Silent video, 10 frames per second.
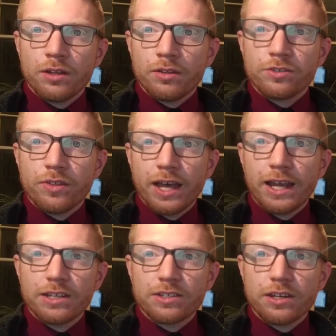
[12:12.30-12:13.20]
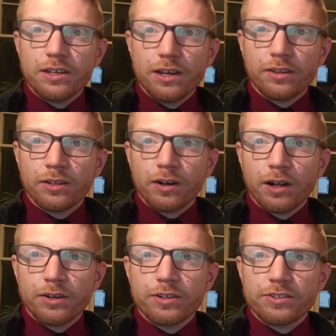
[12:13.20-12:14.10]
So that is
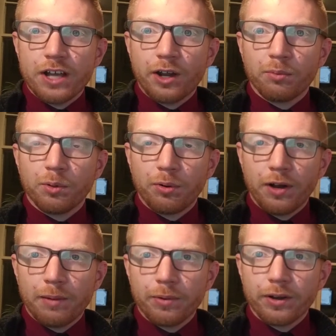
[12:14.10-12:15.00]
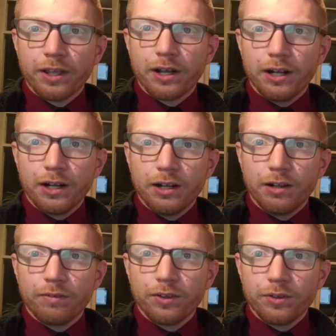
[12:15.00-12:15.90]
another undesirable property
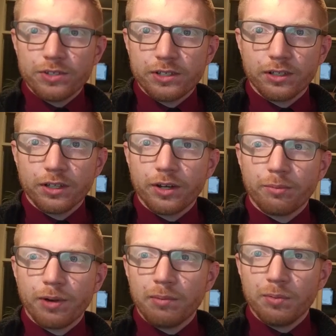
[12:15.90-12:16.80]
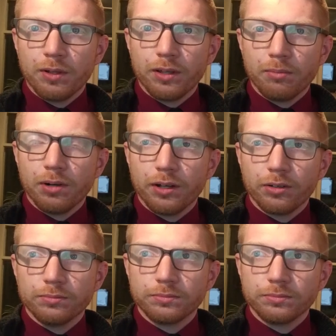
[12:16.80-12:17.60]
of using the linear probability model.